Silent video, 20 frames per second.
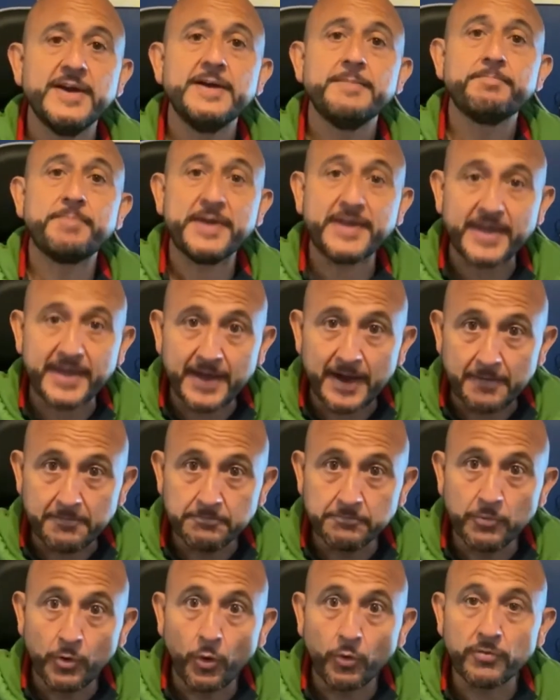picking up
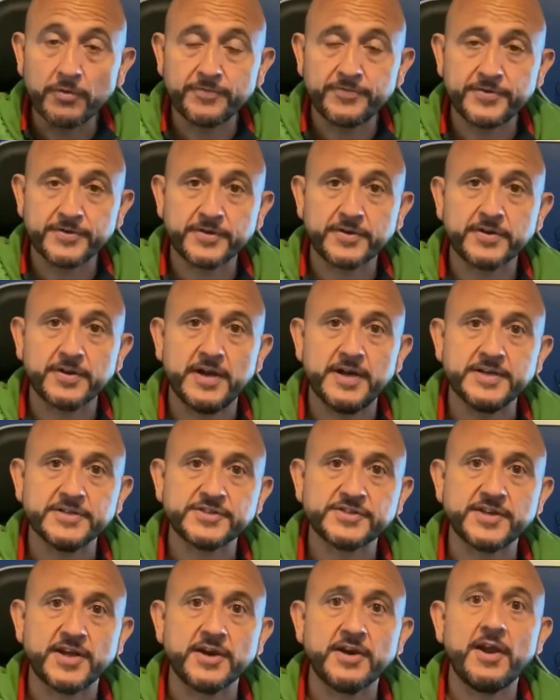more of the
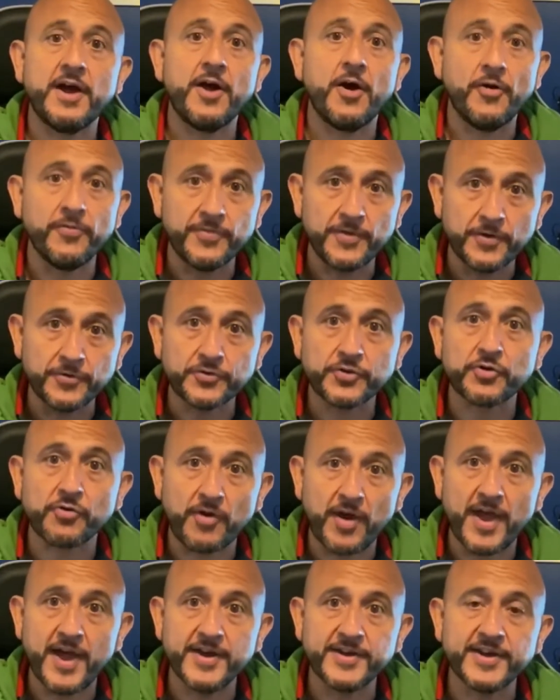sunlight on those
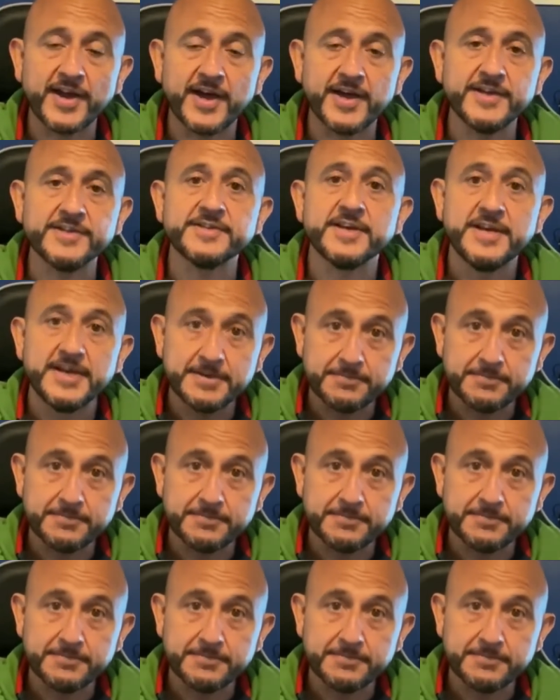grayer days,